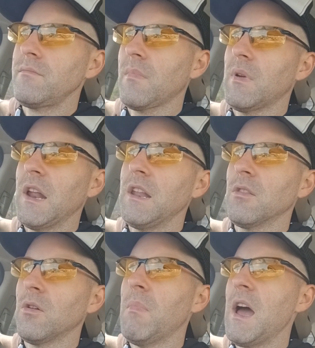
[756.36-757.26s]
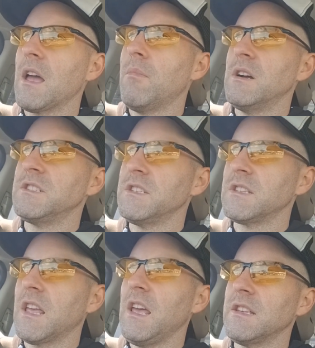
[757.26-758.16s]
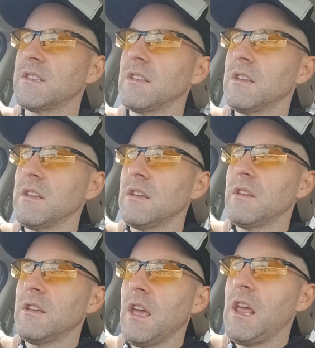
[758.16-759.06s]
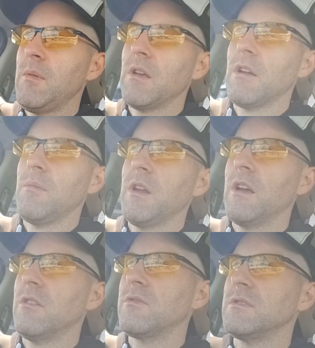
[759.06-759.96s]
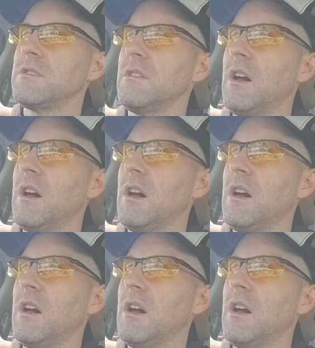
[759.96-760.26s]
But I did look back a bunch just in case Amy or anybody else was